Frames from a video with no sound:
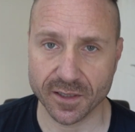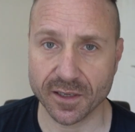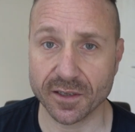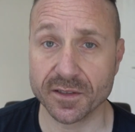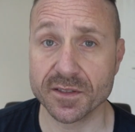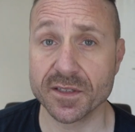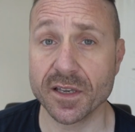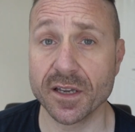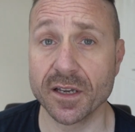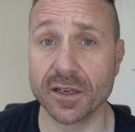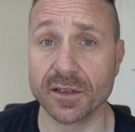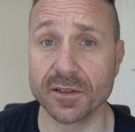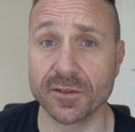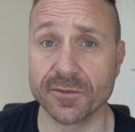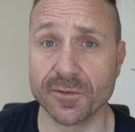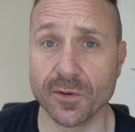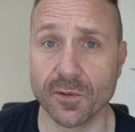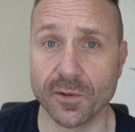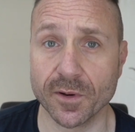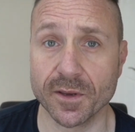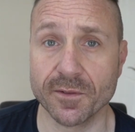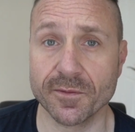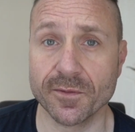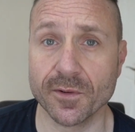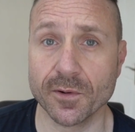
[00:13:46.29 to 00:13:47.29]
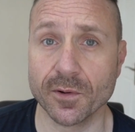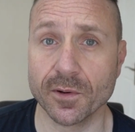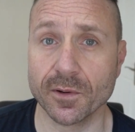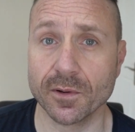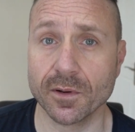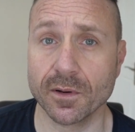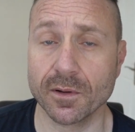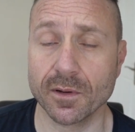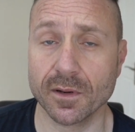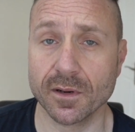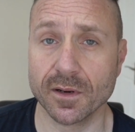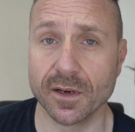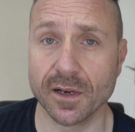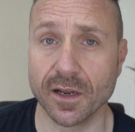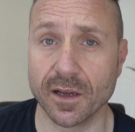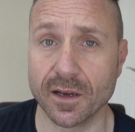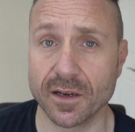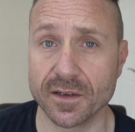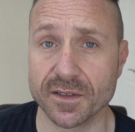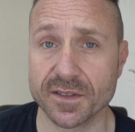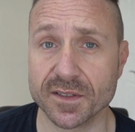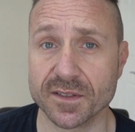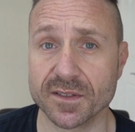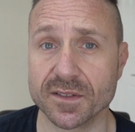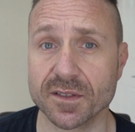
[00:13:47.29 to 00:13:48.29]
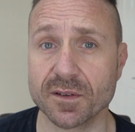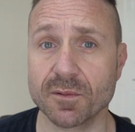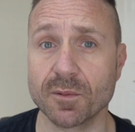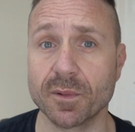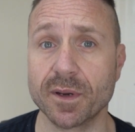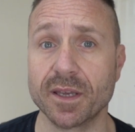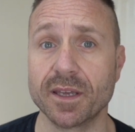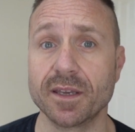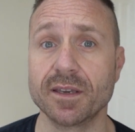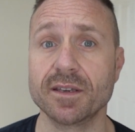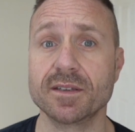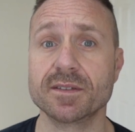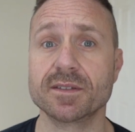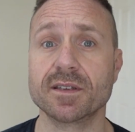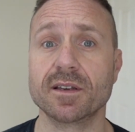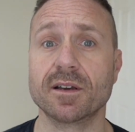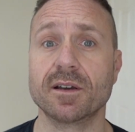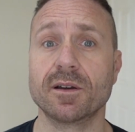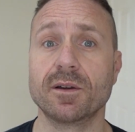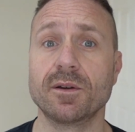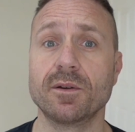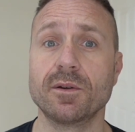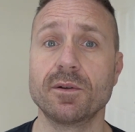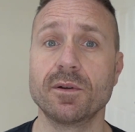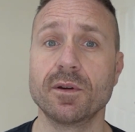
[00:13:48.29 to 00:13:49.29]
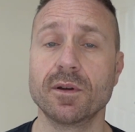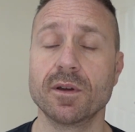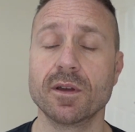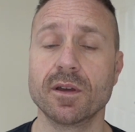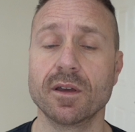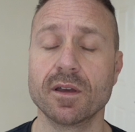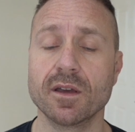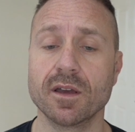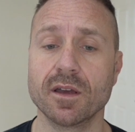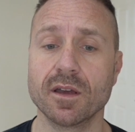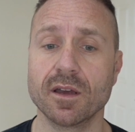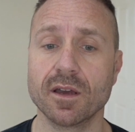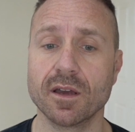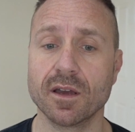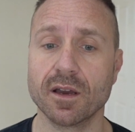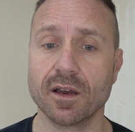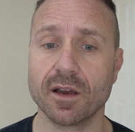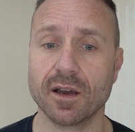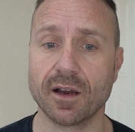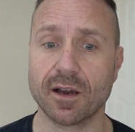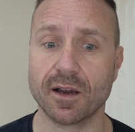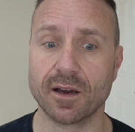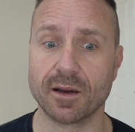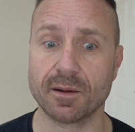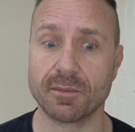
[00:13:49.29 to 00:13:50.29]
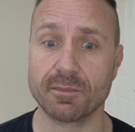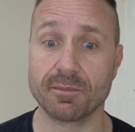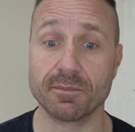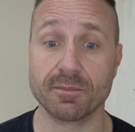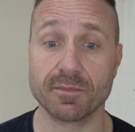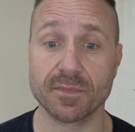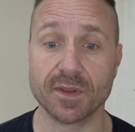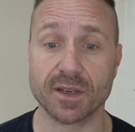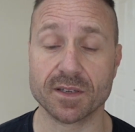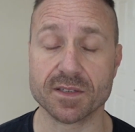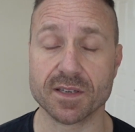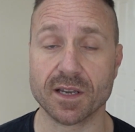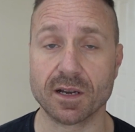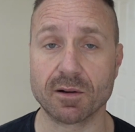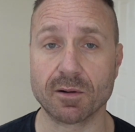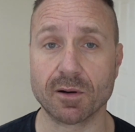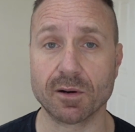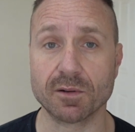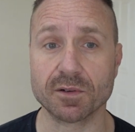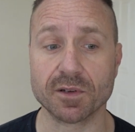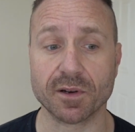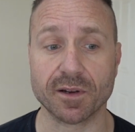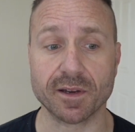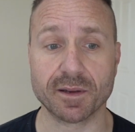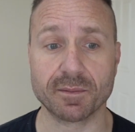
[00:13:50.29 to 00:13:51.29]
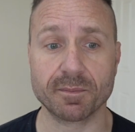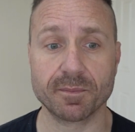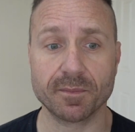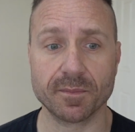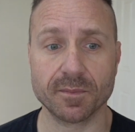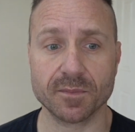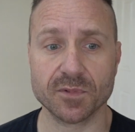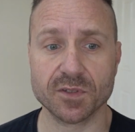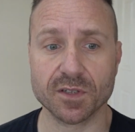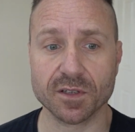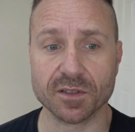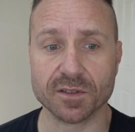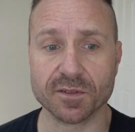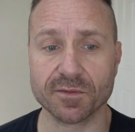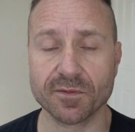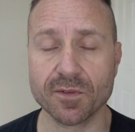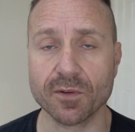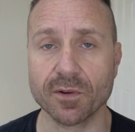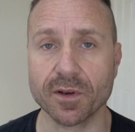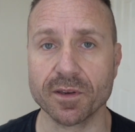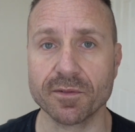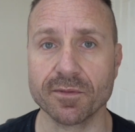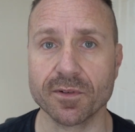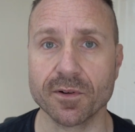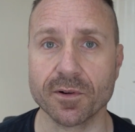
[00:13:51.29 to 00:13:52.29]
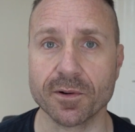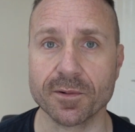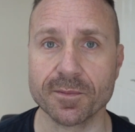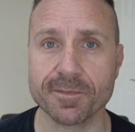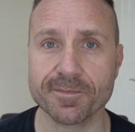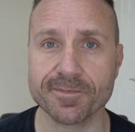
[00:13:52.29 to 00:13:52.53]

I turned 44 last week, so that's how old I am, just 44.